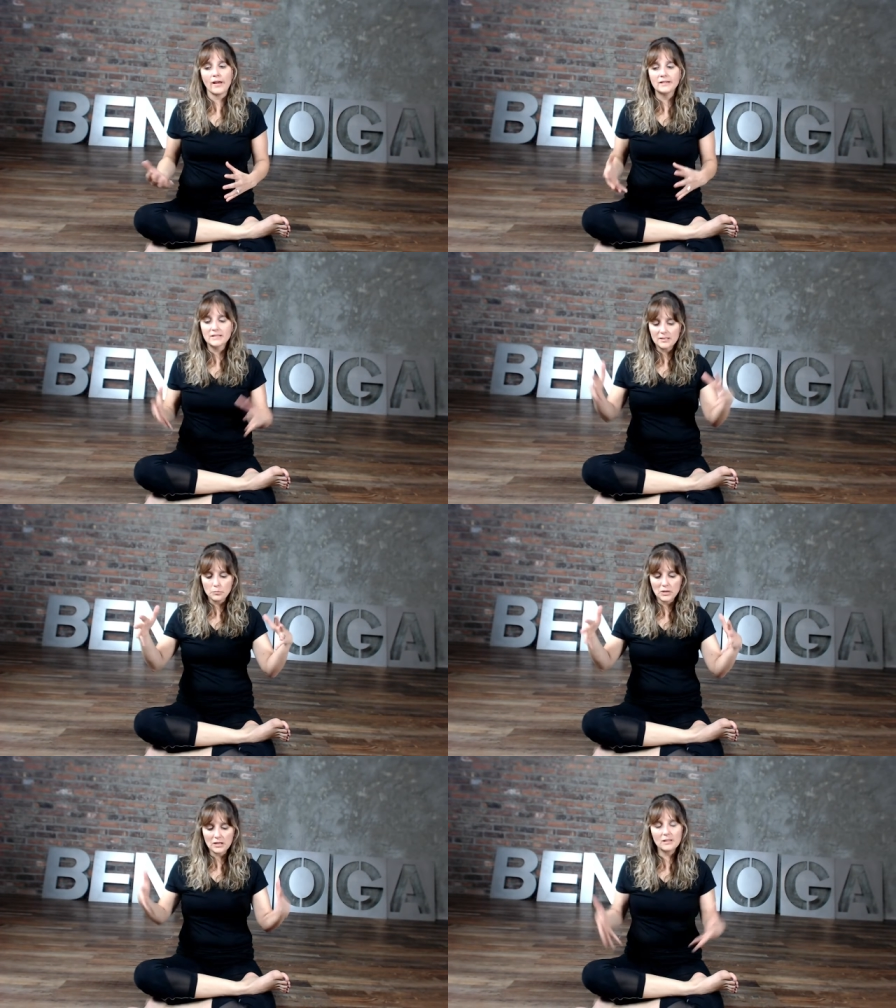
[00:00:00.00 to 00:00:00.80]
is to
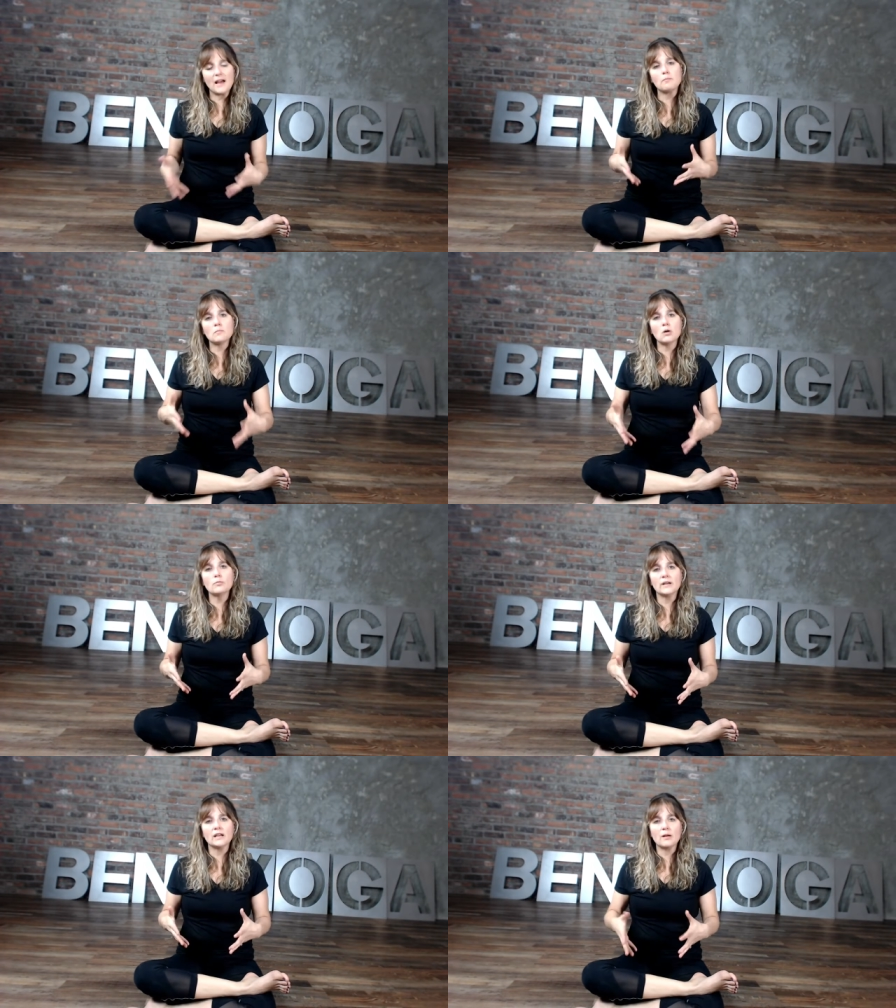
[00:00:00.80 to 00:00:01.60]
be in that
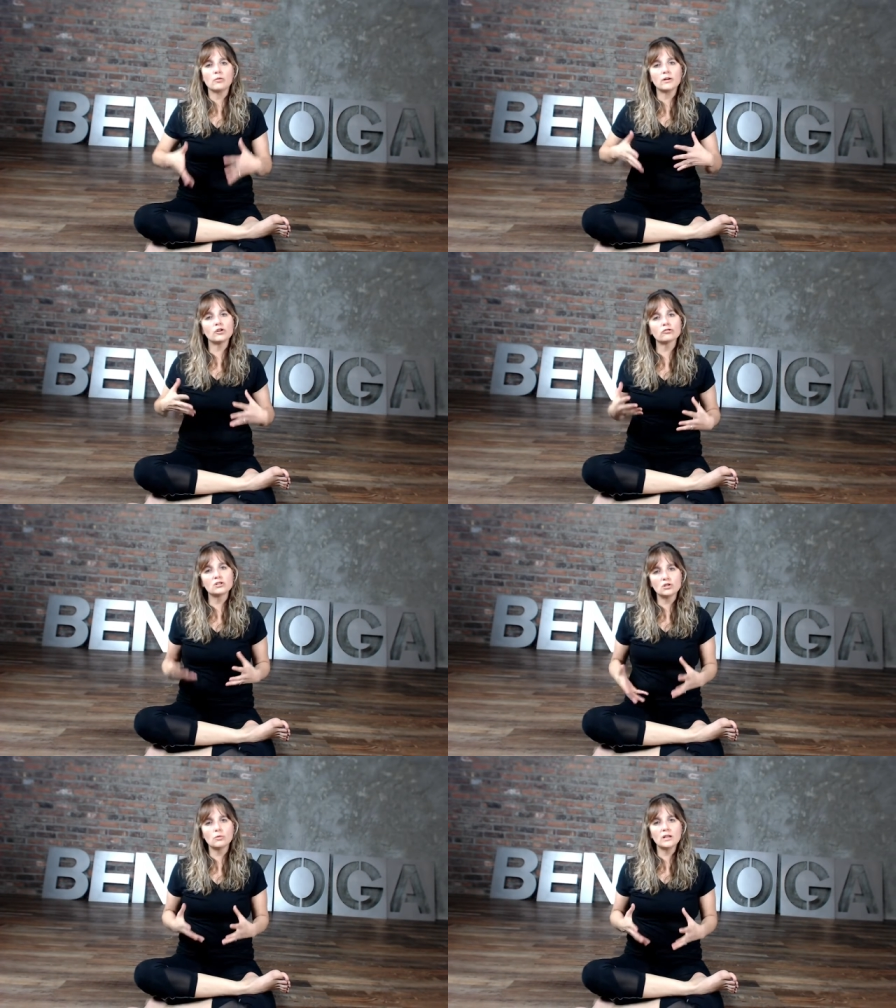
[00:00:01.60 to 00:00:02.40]
moment, and what you're
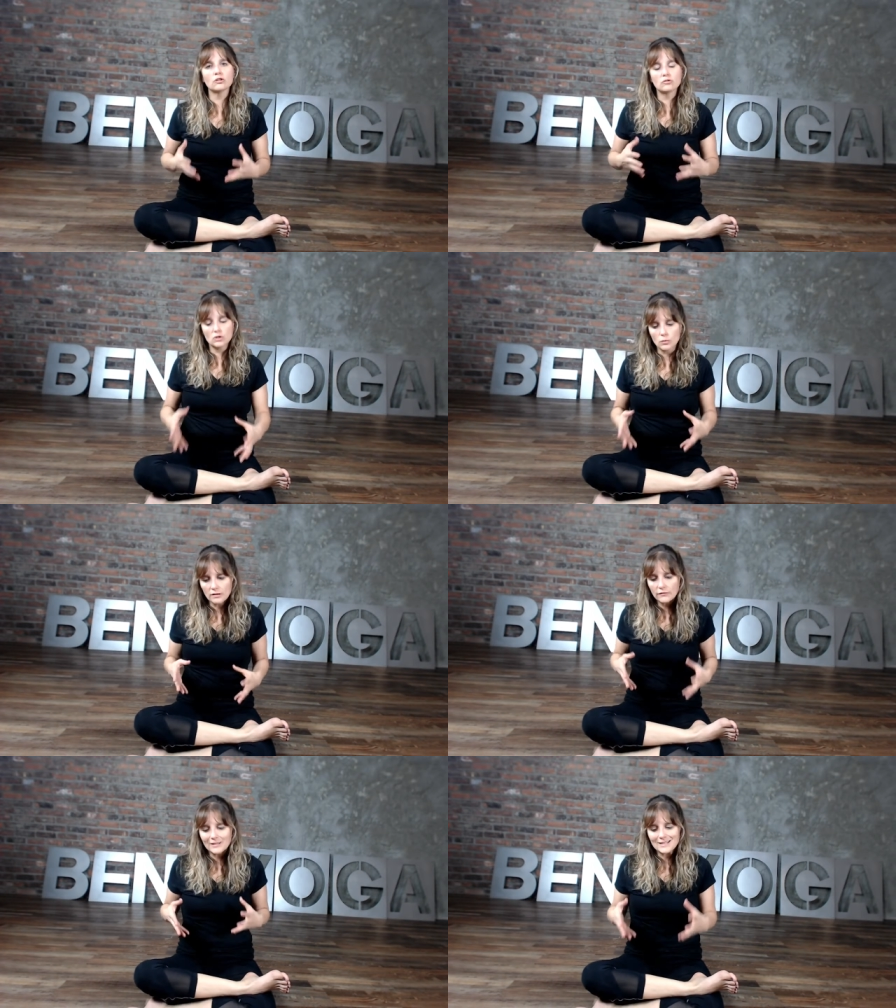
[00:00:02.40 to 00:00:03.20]

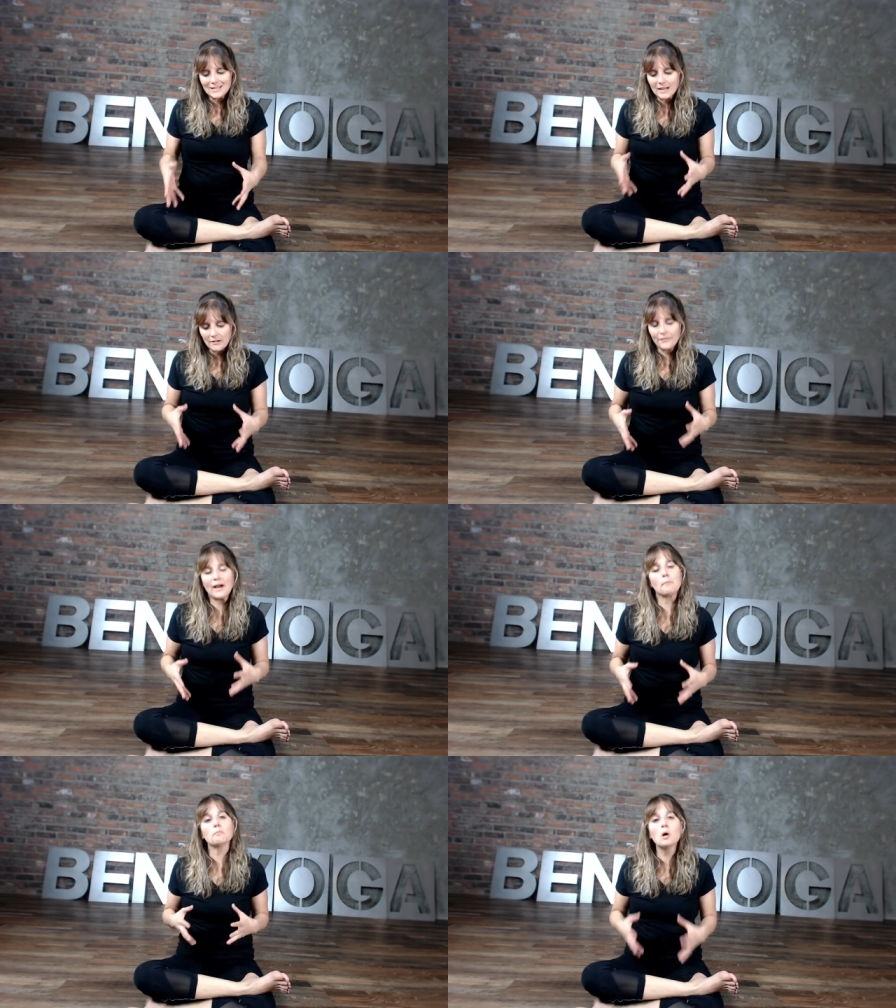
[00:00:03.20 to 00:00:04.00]
doing for the sake of
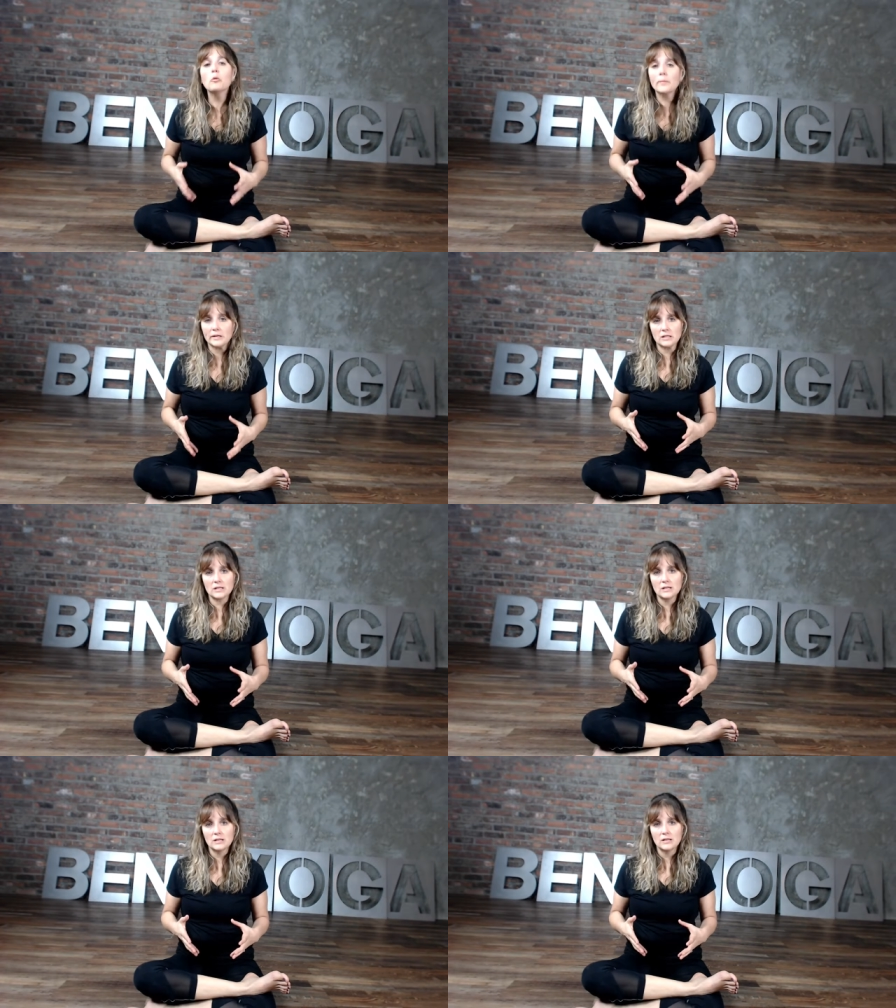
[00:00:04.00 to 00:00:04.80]
that
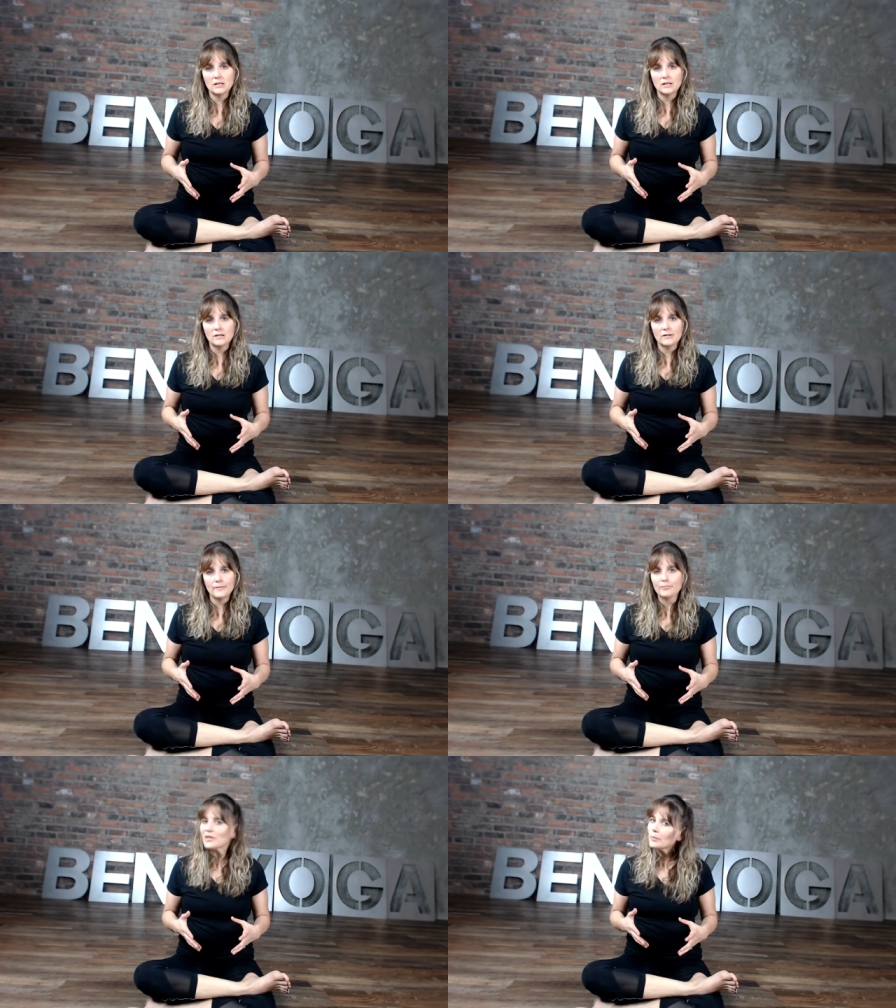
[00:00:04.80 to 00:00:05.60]
moment,
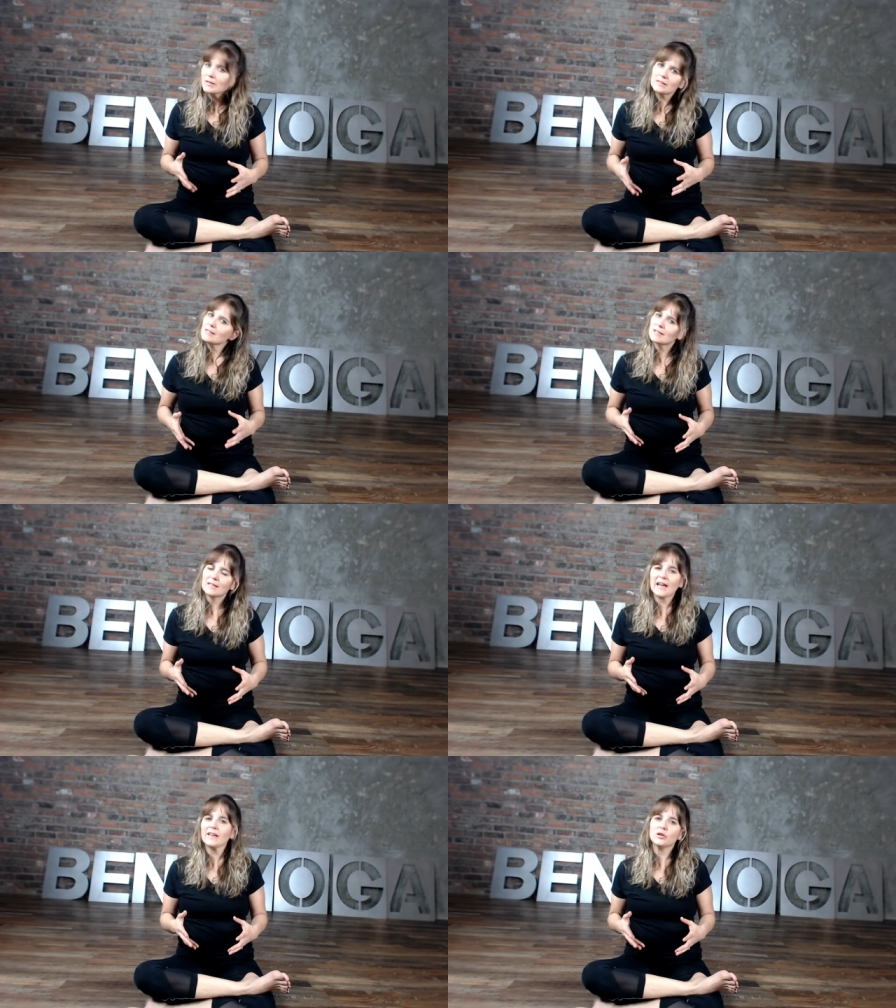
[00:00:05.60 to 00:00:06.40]
not because it's going
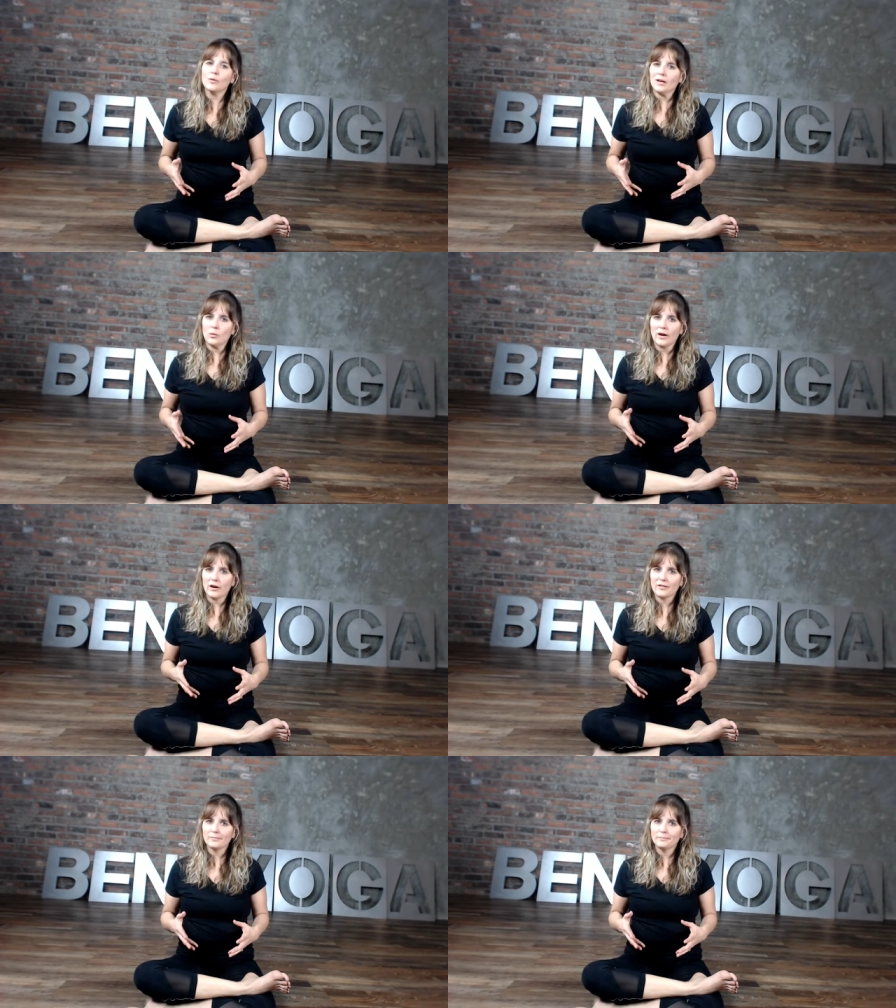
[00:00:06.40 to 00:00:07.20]
to get you anywhere.